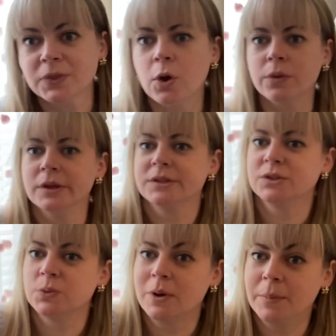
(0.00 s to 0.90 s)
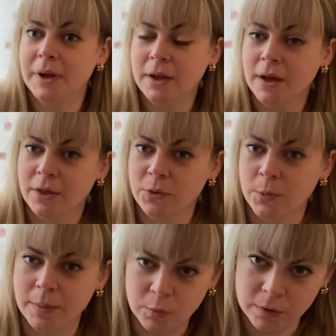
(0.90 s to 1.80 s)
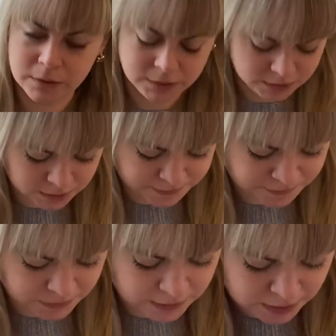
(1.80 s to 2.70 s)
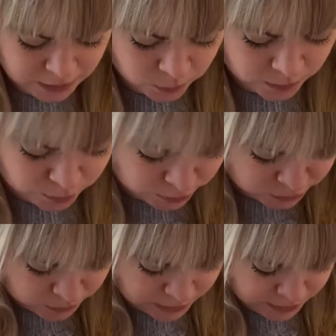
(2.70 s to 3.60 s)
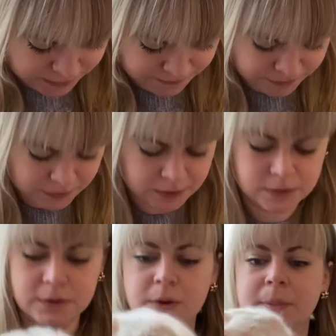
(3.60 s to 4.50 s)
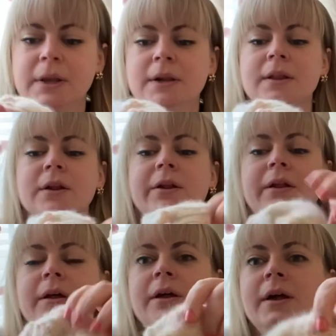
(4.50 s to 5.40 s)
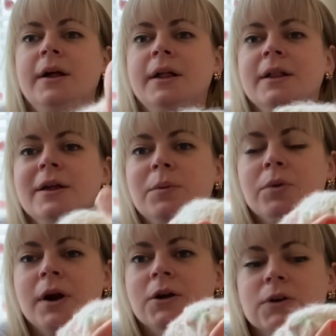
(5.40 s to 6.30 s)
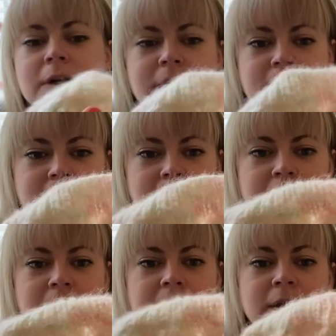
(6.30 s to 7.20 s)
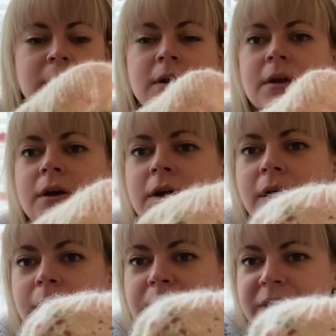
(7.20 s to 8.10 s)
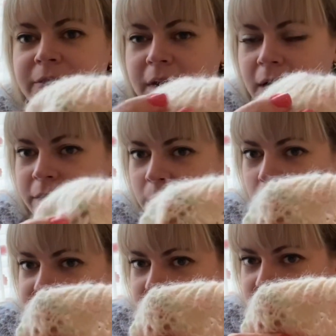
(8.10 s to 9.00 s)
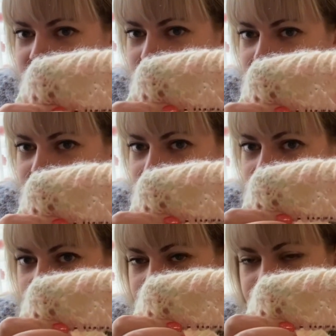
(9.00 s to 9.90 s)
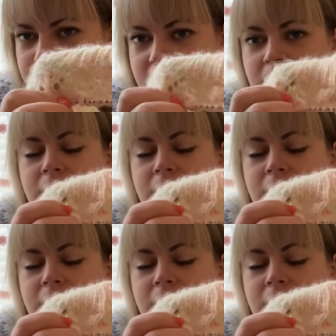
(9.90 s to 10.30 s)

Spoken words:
Oh, this is one of my other Whitmore sweater. So made a little progress. I'm living on the wild side and